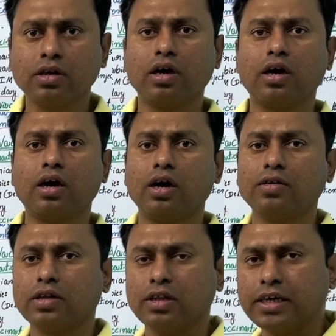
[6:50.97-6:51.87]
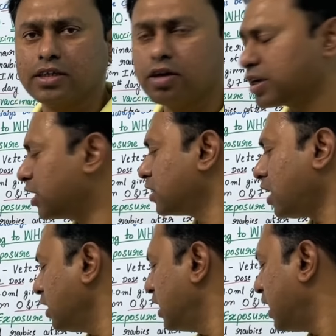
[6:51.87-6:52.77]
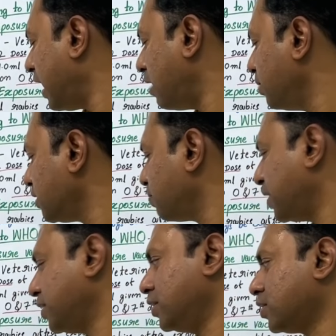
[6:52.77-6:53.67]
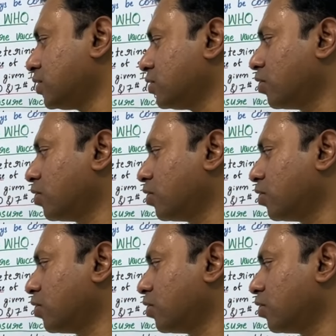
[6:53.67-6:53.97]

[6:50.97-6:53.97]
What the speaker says: that is the treat the rabies patients.